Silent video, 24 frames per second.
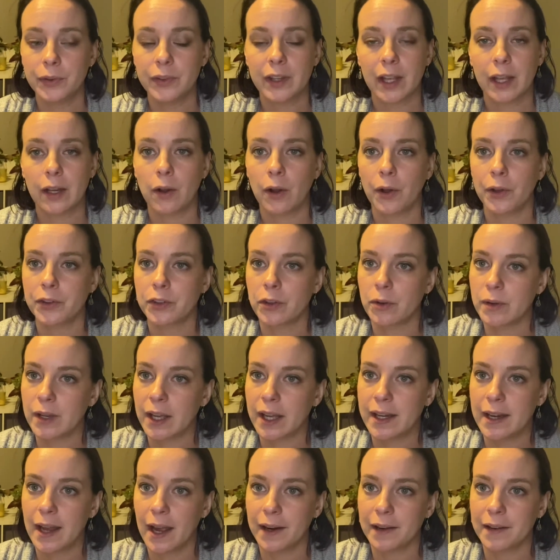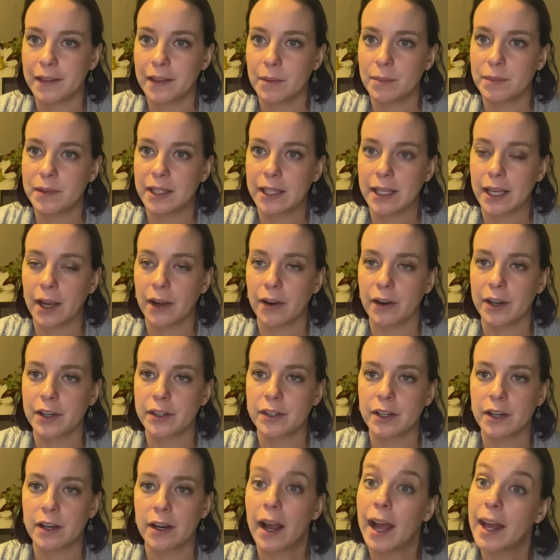and also connect them to
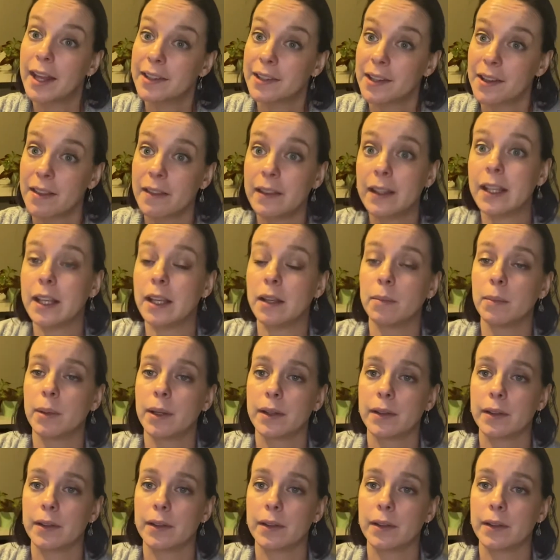character and to theme,